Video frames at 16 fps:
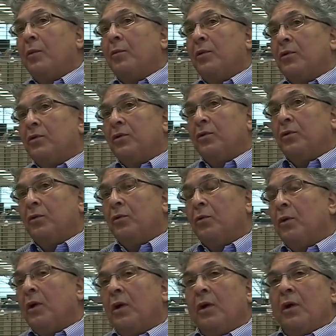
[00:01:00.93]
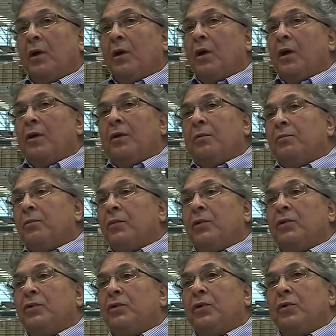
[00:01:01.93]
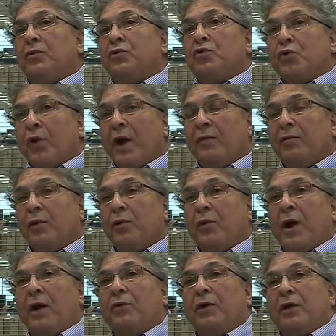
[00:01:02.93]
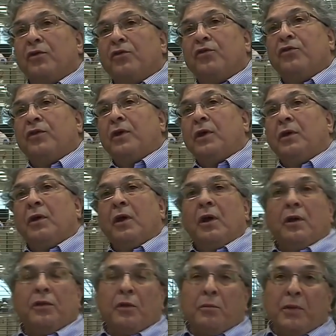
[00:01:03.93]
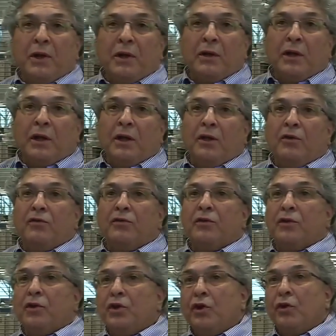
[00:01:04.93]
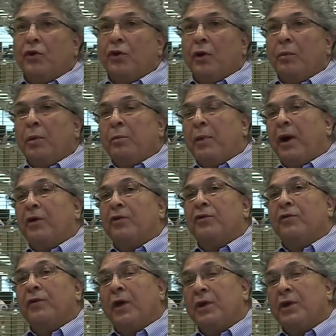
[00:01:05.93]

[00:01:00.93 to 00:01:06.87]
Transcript: able to uh, to travel around and see the Middle East, Europe, parts of